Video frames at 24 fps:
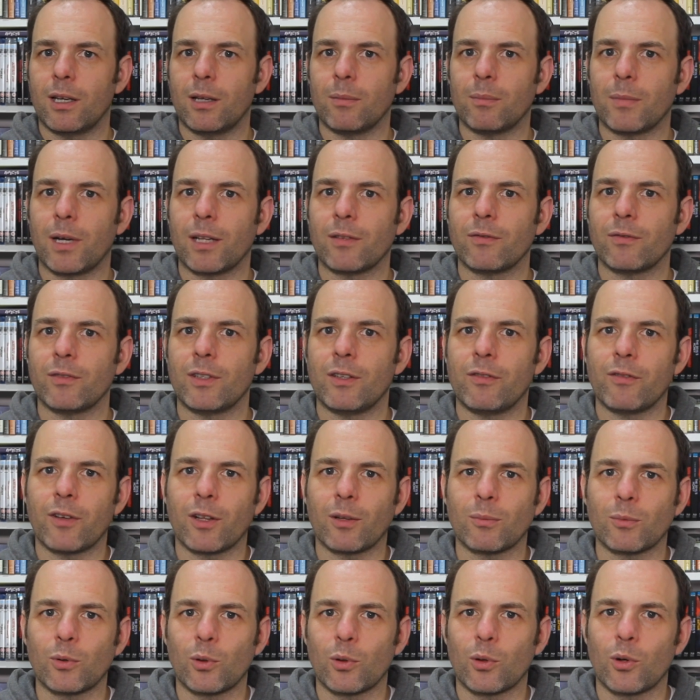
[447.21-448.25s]
and
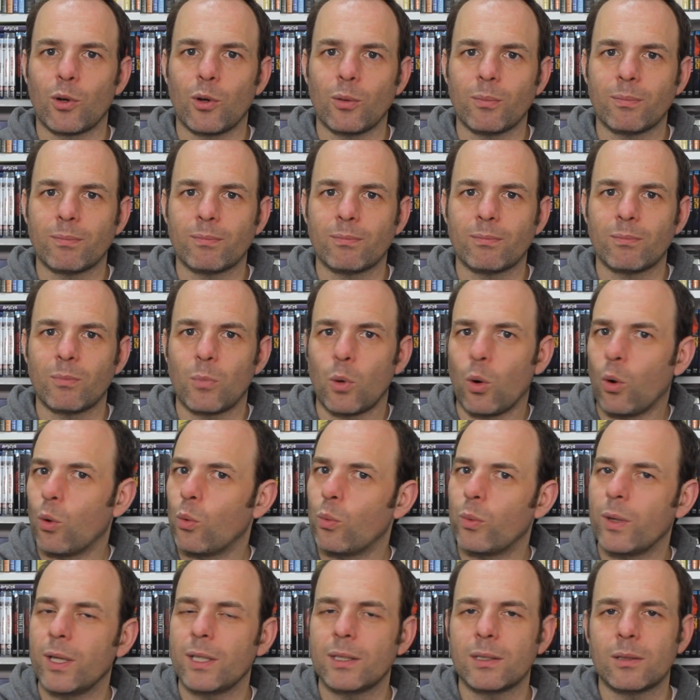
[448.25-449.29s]
manvfilm.com. All
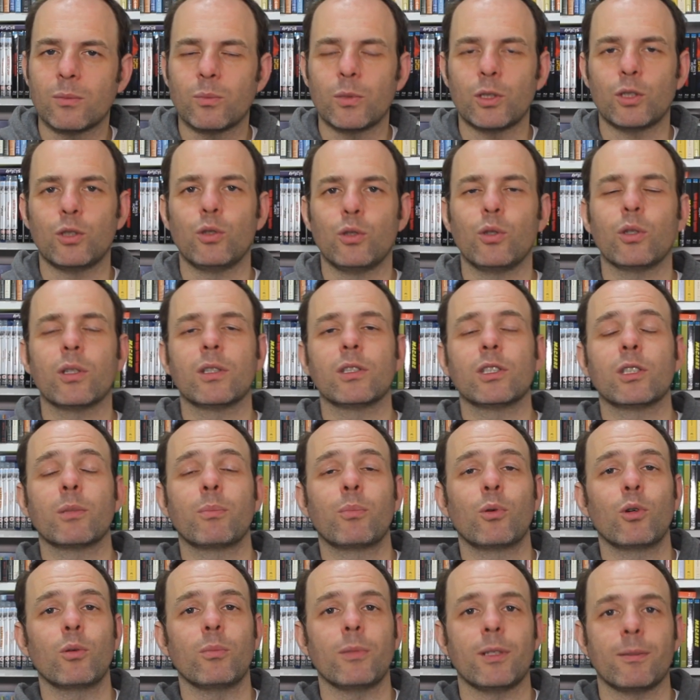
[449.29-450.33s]
ways in which you can
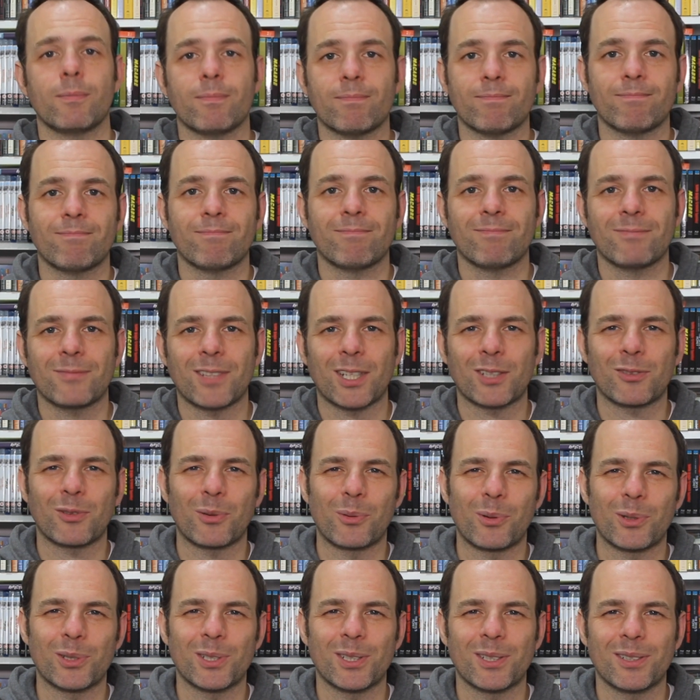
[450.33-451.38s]
support me. Thanks for
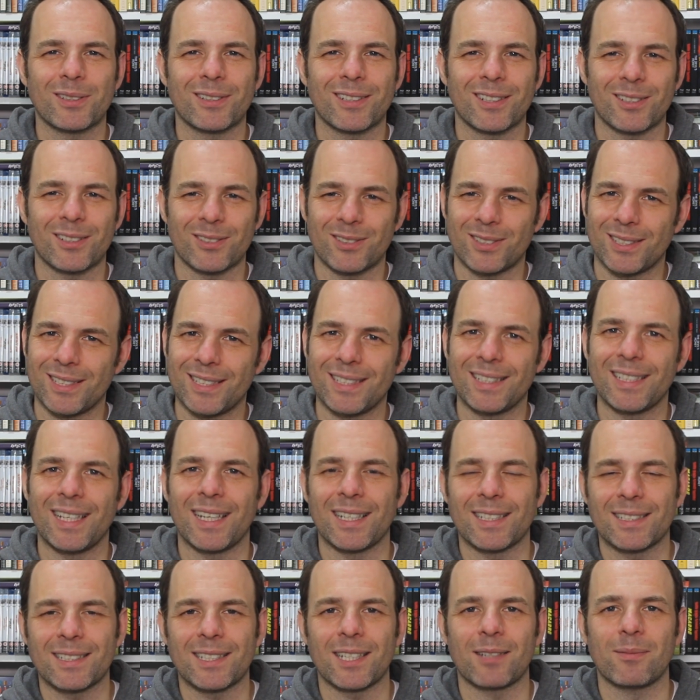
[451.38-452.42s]
watching, and I'll see you
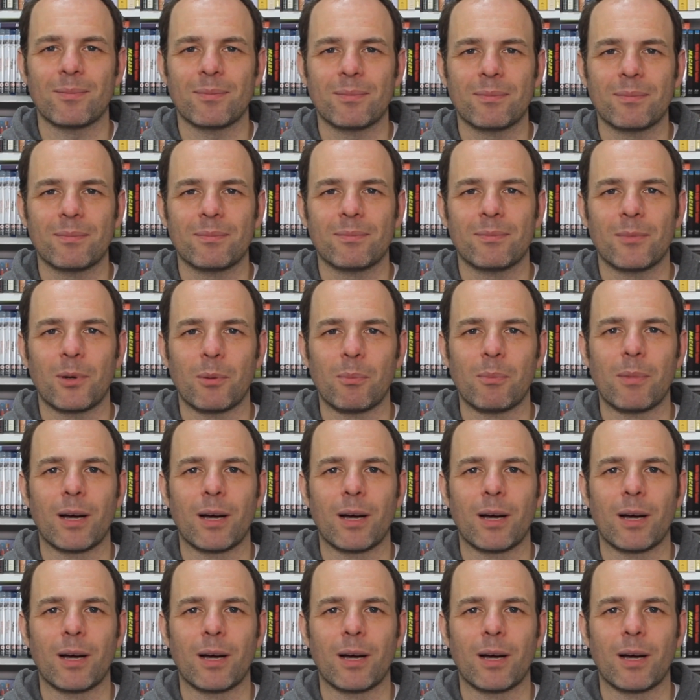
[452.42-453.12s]
next time on